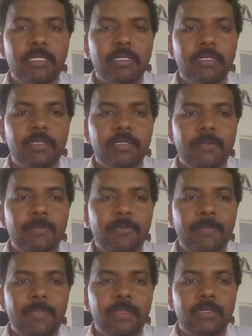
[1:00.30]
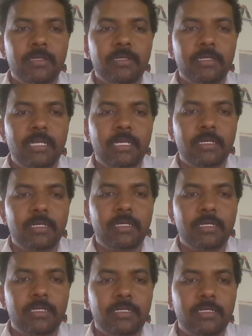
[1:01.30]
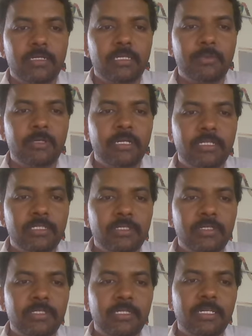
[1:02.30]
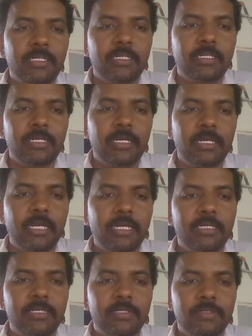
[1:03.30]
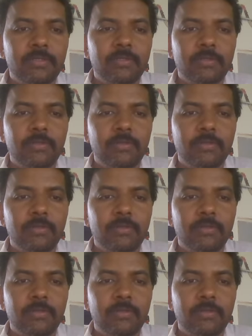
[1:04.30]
here, like reputed institution in India, IITs.